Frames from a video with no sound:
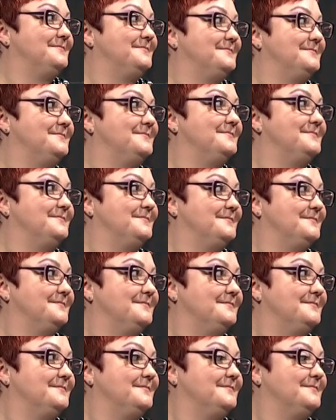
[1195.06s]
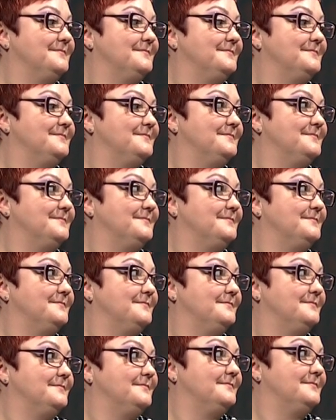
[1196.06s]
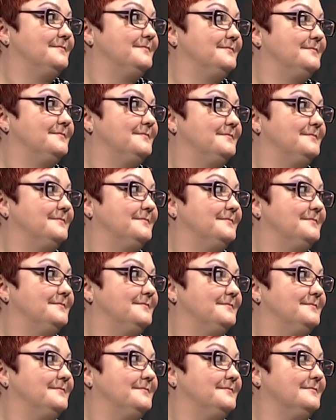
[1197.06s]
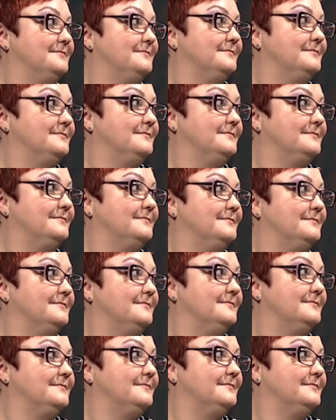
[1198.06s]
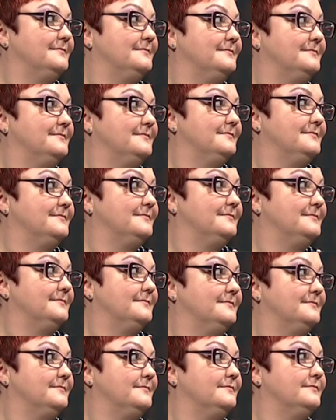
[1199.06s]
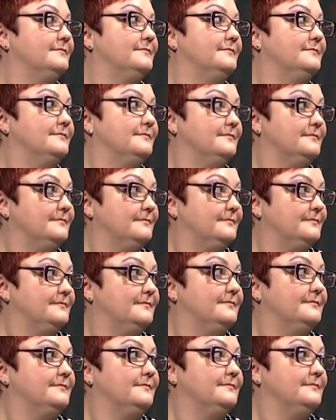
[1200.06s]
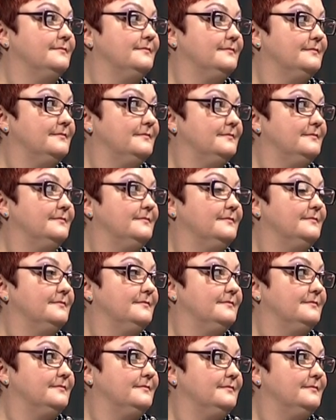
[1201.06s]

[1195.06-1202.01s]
No words are spoken by the person on screen.